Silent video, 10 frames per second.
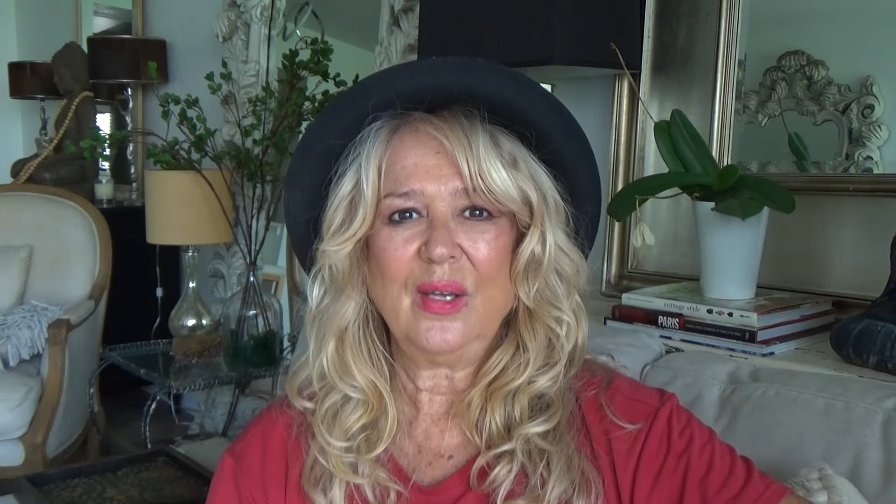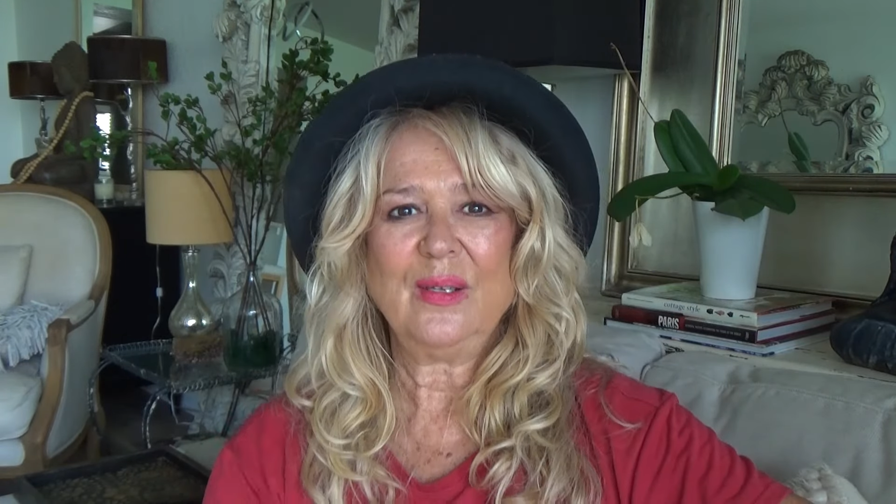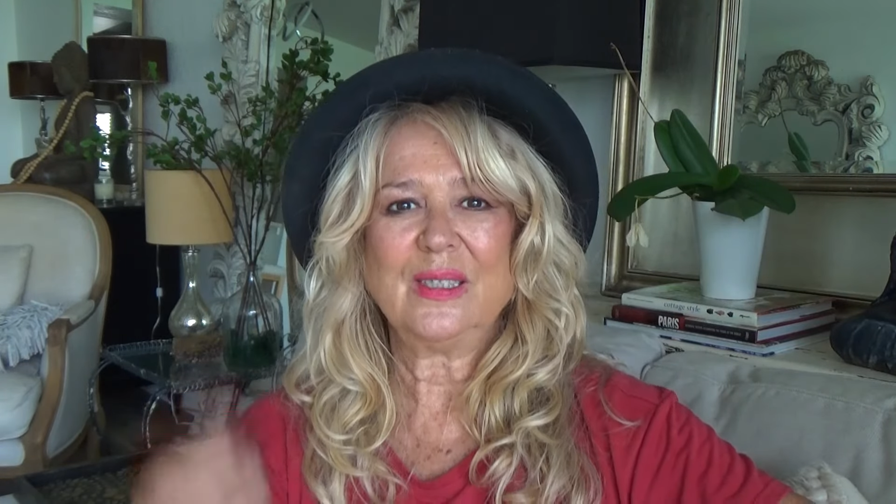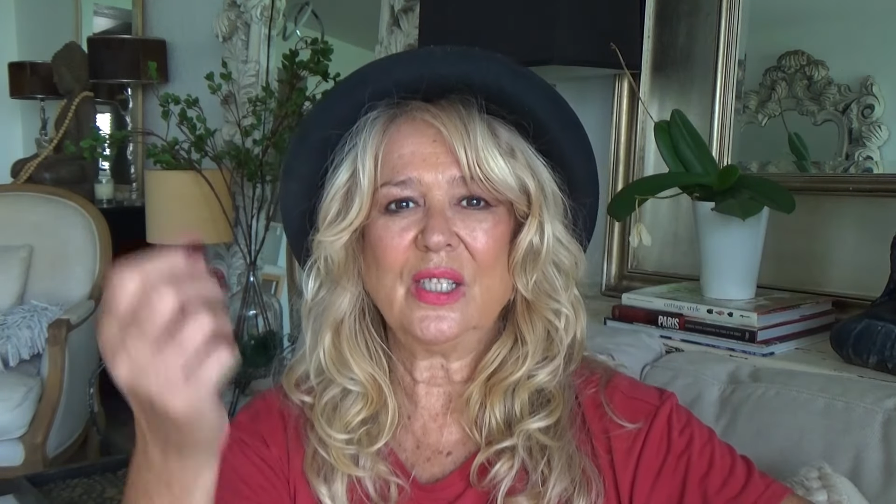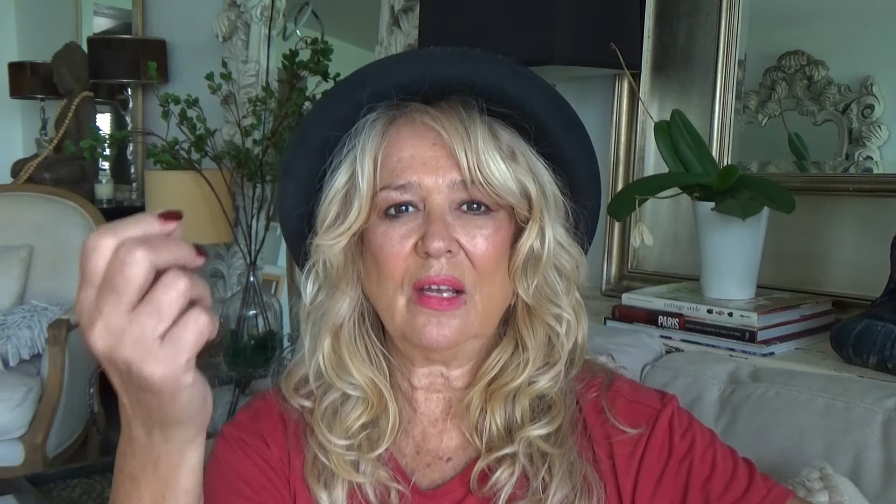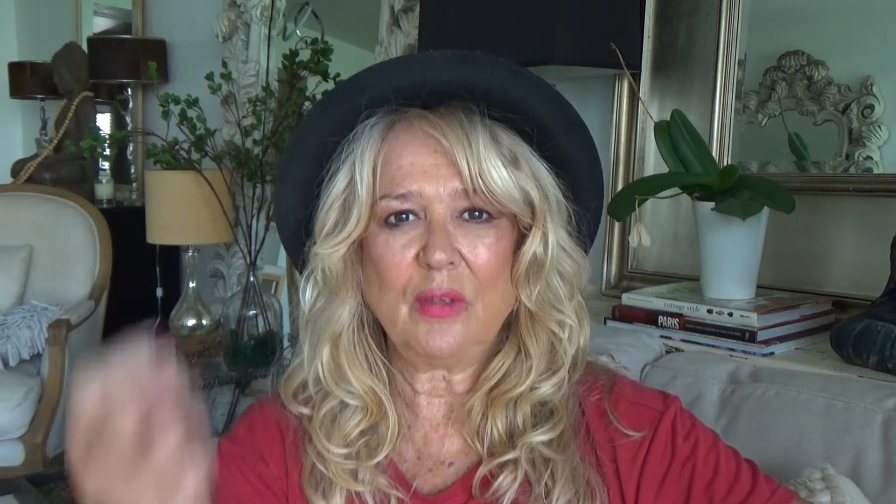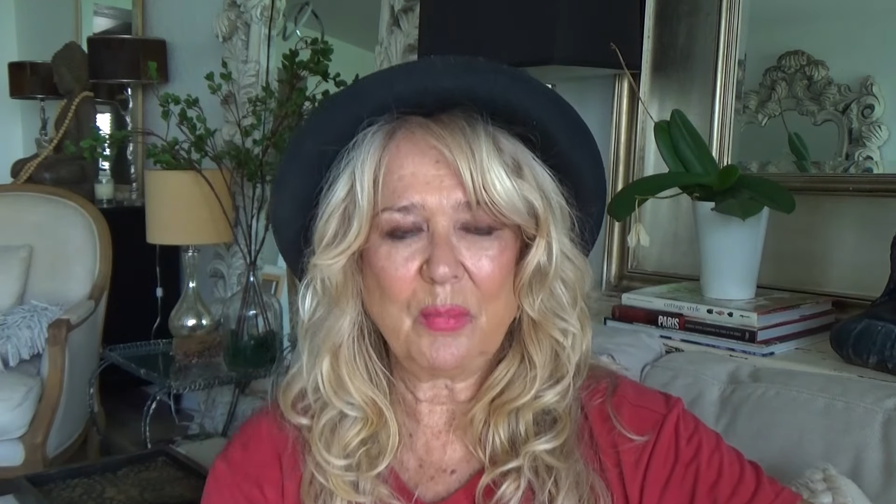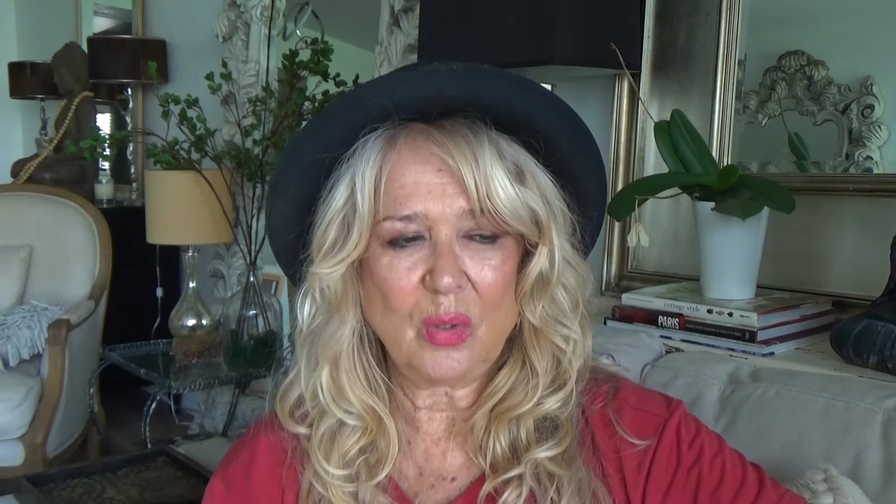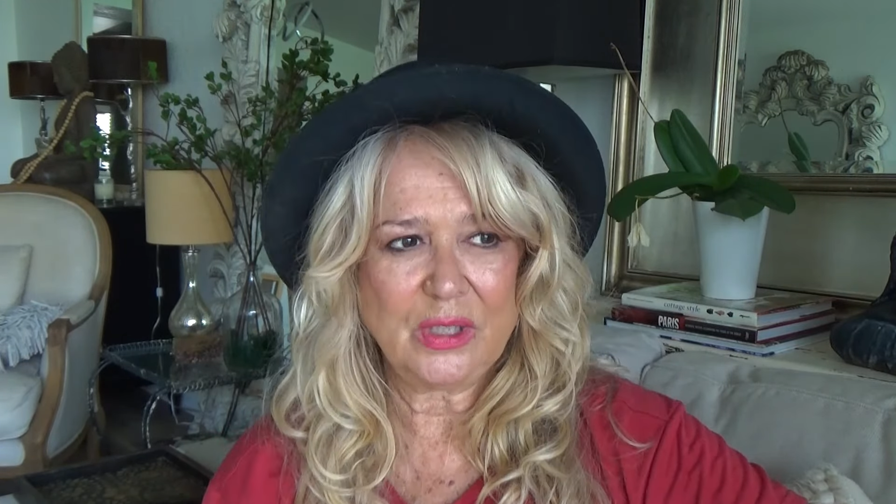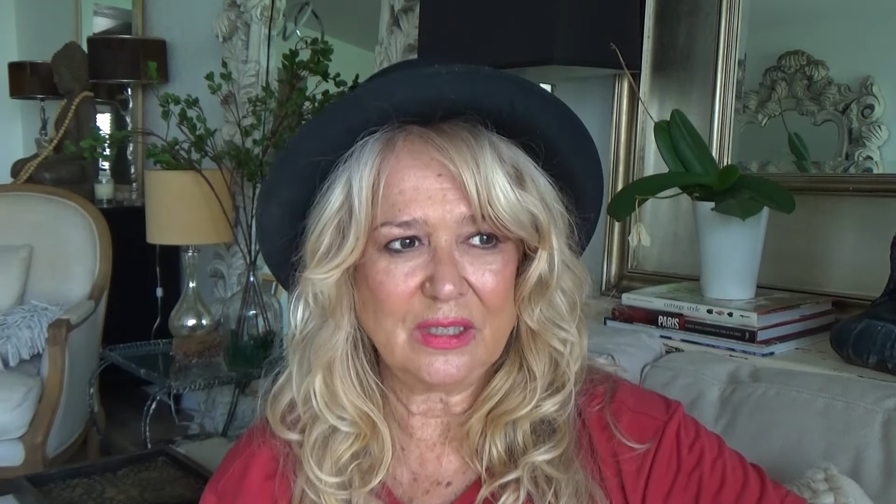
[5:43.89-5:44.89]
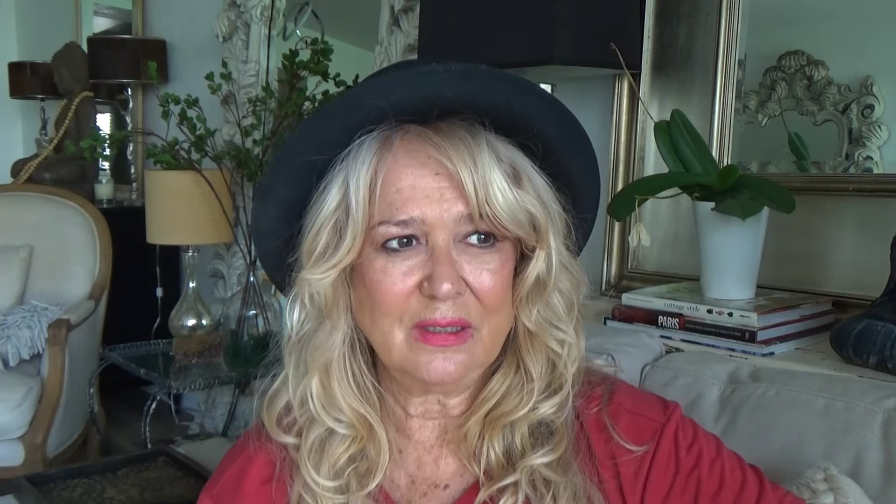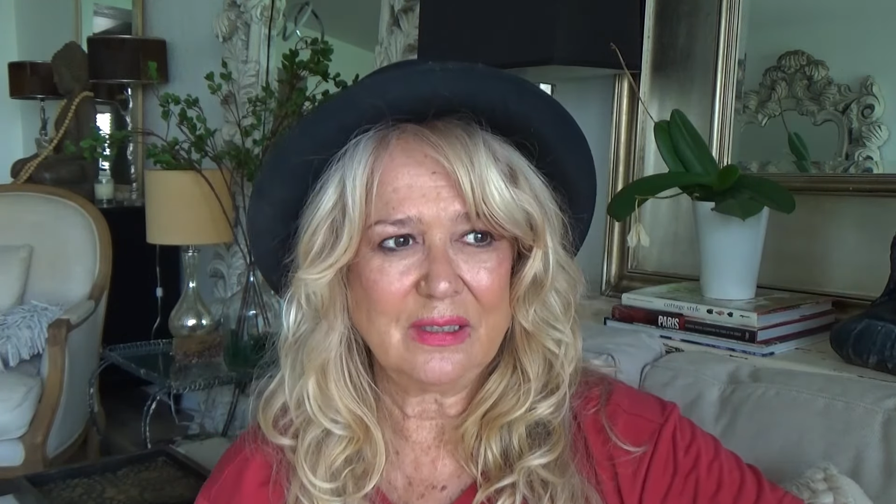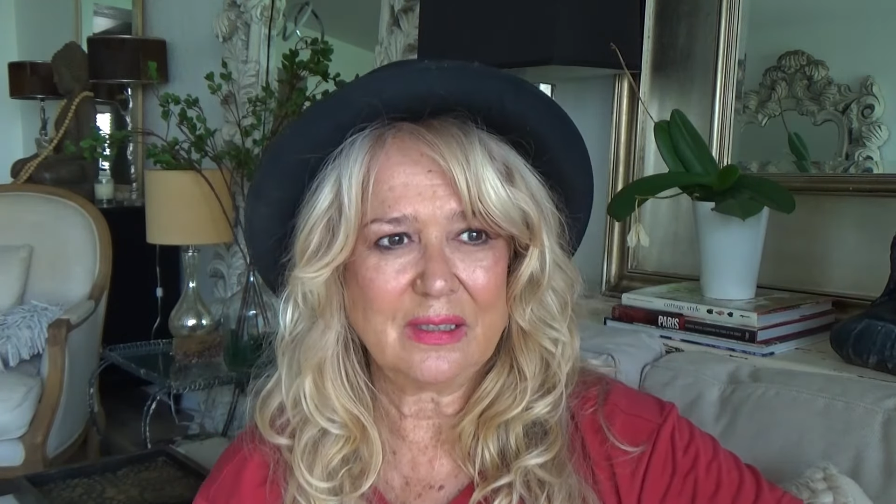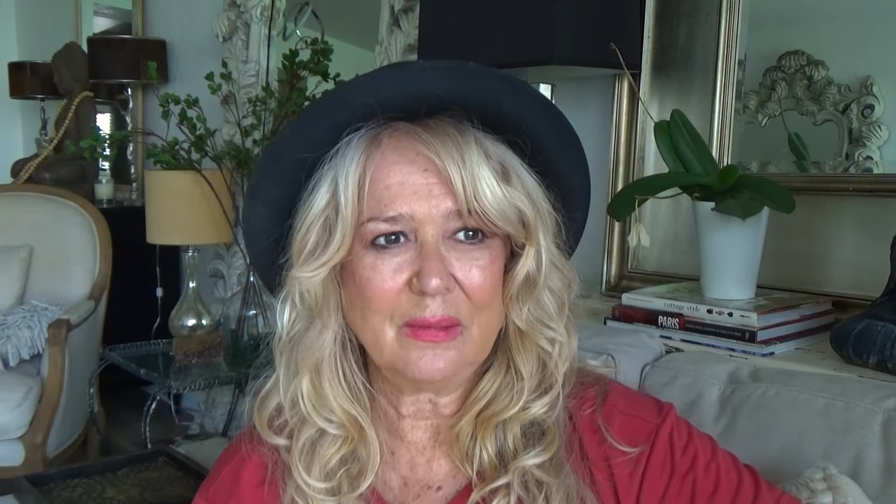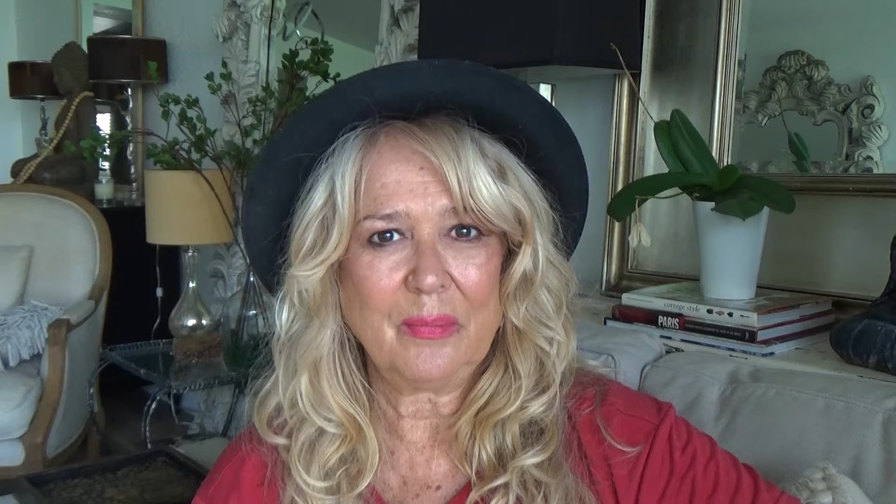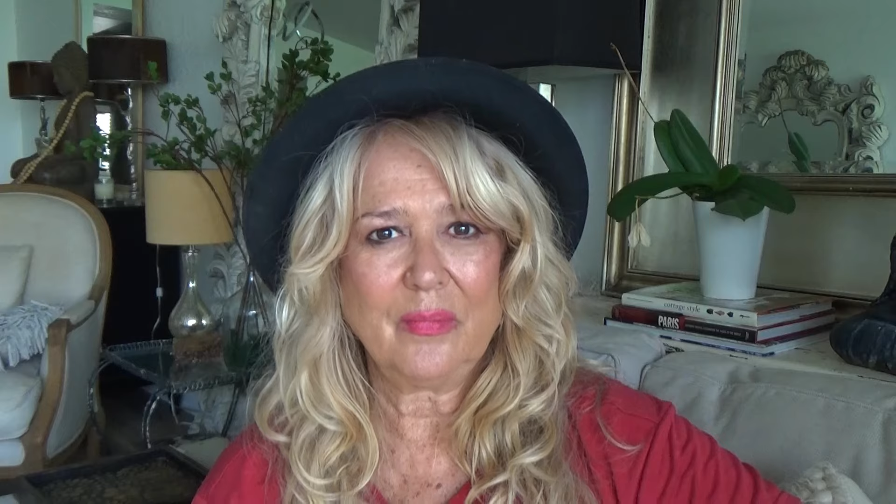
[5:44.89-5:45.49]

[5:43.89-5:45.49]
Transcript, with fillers: You'll still have emotions.